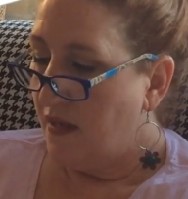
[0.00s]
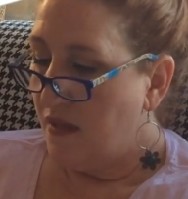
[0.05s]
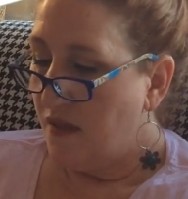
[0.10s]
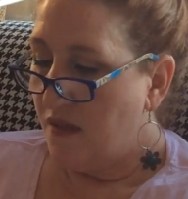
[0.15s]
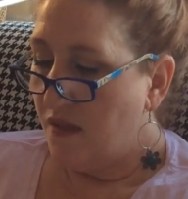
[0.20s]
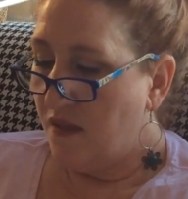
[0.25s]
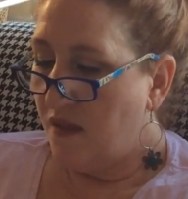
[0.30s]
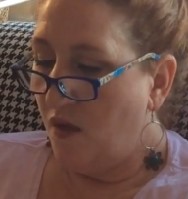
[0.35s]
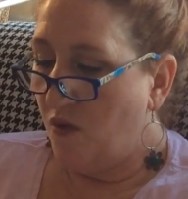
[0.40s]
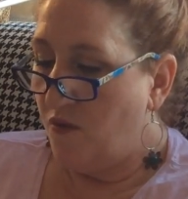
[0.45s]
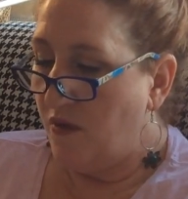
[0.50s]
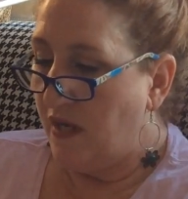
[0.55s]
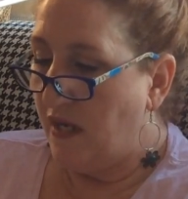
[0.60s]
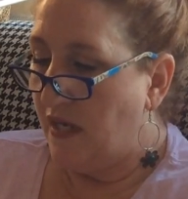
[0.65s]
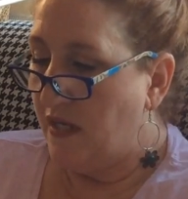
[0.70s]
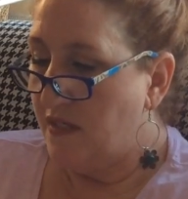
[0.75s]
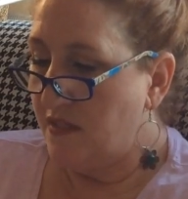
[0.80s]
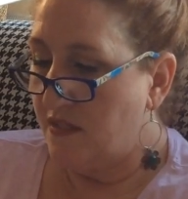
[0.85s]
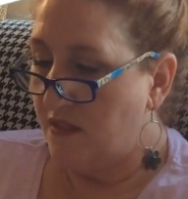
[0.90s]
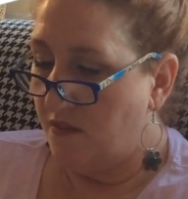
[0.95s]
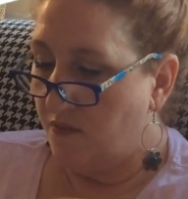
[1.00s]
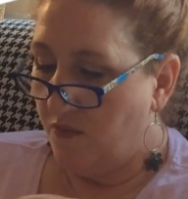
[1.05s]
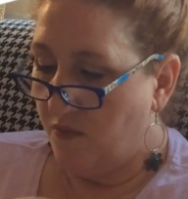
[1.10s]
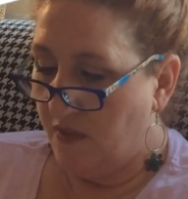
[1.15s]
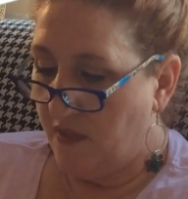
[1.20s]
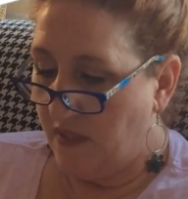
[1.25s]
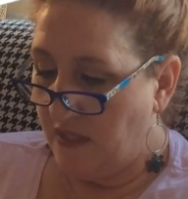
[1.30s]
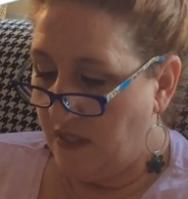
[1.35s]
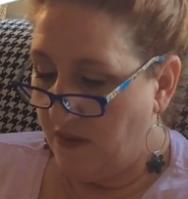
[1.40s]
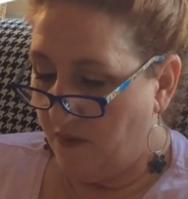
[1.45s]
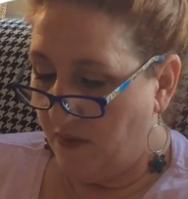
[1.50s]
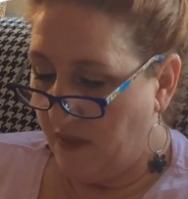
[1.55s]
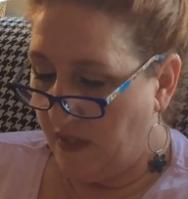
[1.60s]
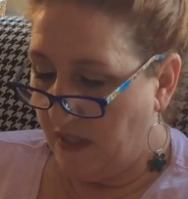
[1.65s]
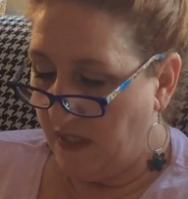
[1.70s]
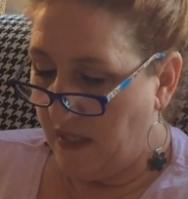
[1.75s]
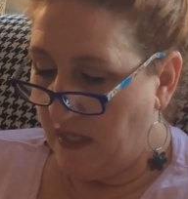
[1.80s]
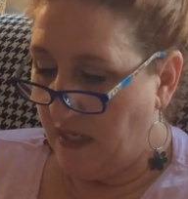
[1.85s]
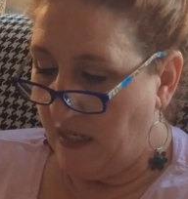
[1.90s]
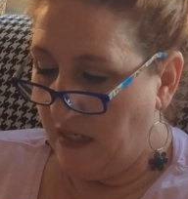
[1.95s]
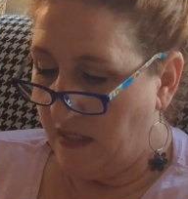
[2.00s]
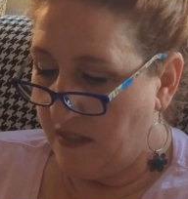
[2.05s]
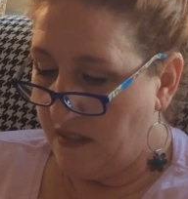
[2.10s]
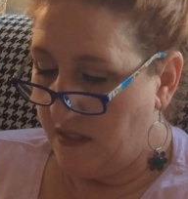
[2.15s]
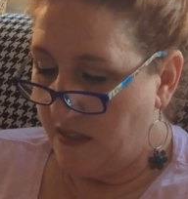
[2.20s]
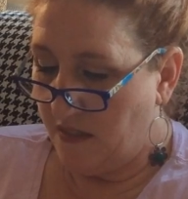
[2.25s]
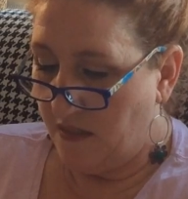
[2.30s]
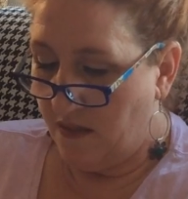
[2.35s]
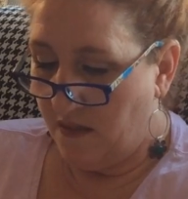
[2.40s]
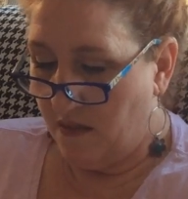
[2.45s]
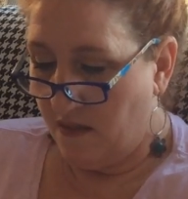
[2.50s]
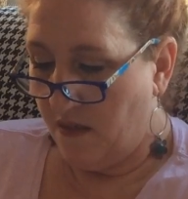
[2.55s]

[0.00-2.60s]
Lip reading: so neat. Really, really neat.